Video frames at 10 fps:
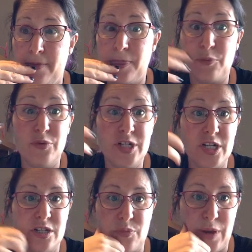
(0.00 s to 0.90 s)
the
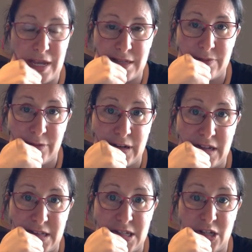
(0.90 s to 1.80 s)
richest ways for
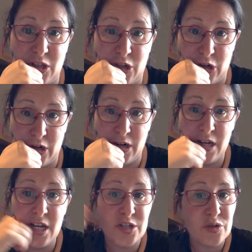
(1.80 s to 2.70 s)
kids to learn.
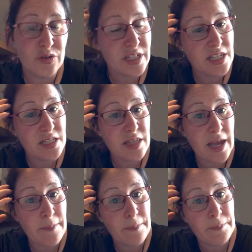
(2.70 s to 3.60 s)
So this is
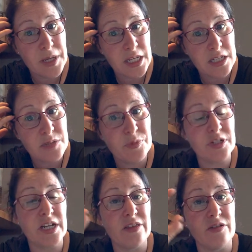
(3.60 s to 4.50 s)
them beginning to
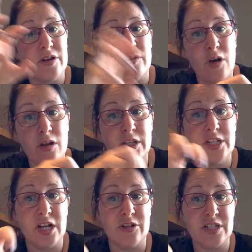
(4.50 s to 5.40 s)
put together their
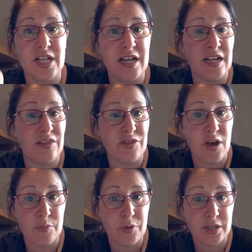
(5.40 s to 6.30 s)
knowledge, understanding, and
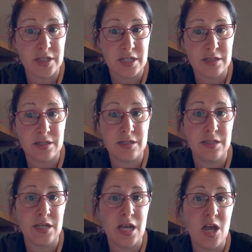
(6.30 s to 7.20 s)
thought
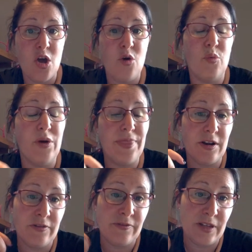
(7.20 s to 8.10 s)
processes when
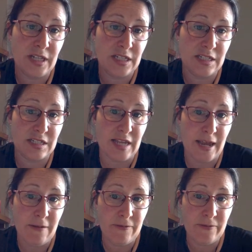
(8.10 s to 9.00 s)
they're feeling safe